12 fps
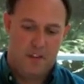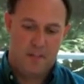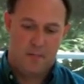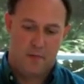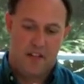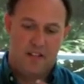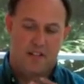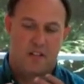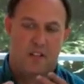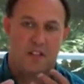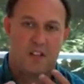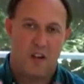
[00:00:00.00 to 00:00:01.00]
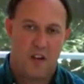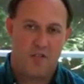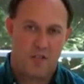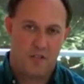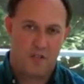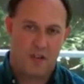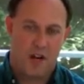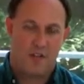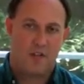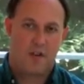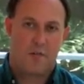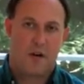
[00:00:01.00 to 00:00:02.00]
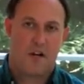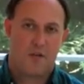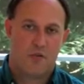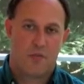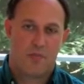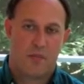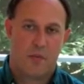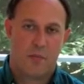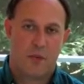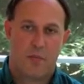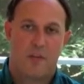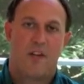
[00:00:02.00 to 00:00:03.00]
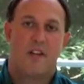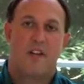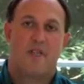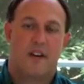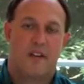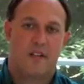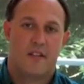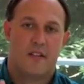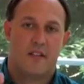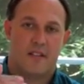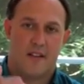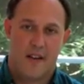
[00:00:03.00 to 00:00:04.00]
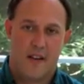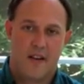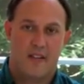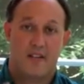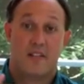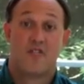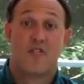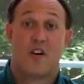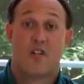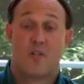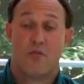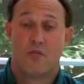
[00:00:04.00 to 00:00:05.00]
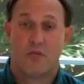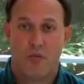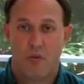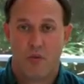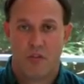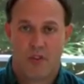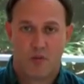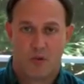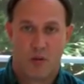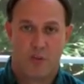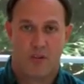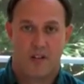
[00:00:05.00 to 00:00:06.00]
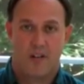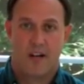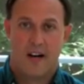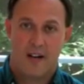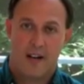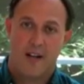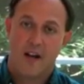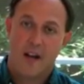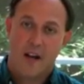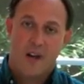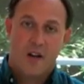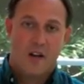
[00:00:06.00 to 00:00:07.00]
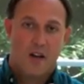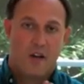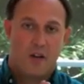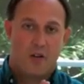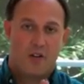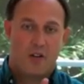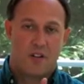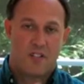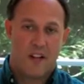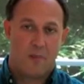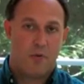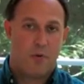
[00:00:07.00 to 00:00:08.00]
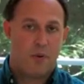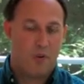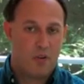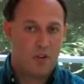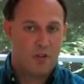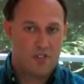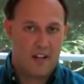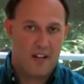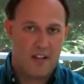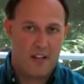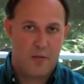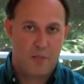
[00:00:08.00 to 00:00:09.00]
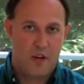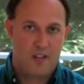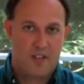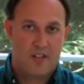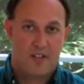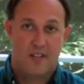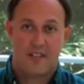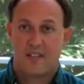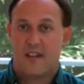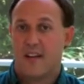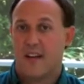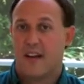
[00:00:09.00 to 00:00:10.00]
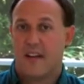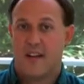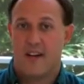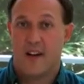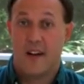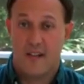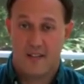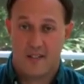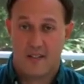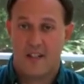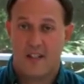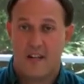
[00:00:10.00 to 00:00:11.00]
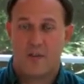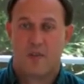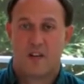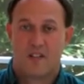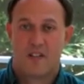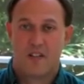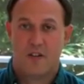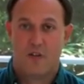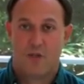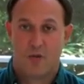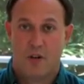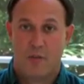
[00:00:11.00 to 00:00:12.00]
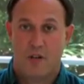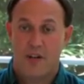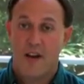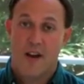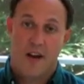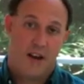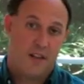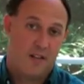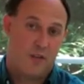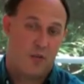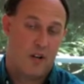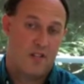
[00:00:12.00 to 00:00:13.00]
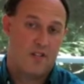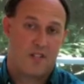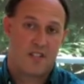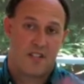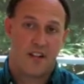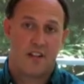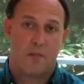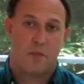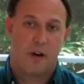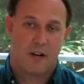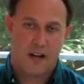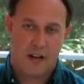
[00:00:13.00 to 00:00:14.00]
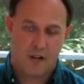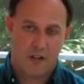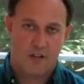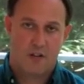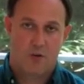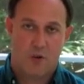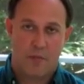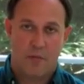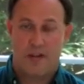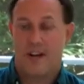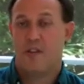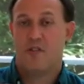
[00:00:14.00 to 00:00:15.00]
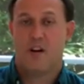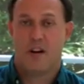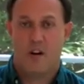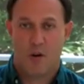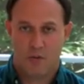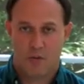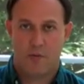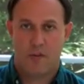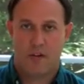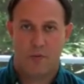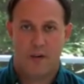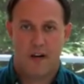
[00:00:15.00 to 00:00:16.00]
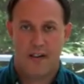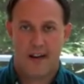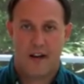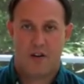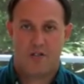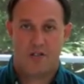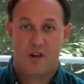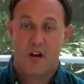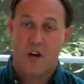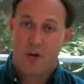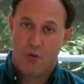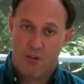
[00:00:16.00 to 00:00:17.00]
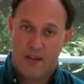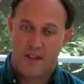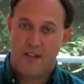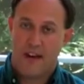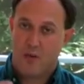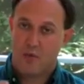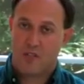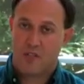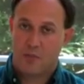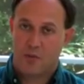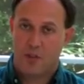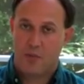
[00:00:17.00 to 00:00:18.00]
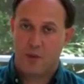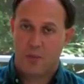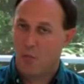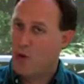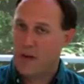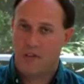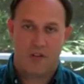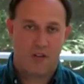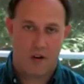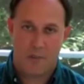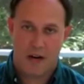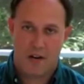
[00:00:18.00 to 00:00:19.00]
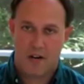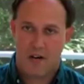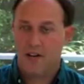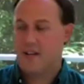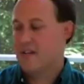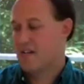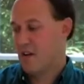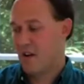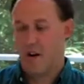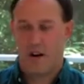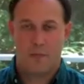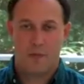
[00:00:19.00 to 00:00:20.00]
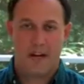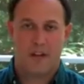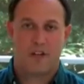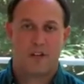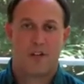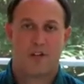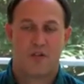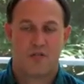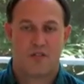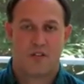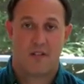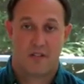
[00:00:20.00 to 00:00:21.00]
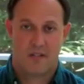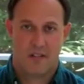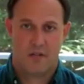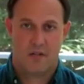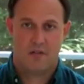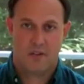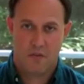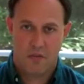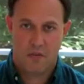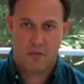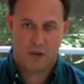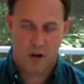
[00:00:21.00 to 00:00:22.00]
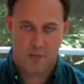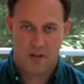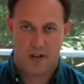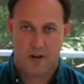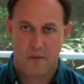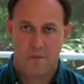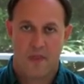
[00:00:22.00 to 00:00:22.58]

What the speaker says: is basically covered by the risk premium in the event that the tenant does not go through with the agreement, i.e., in our example where we used 18 months, let's say they get 16 months into the agreement and the renters decide to bunk out on the agreement and not ultimately buy the house. Well, then that risk premium, whatever amount it is, automatically goes to the seller of the property.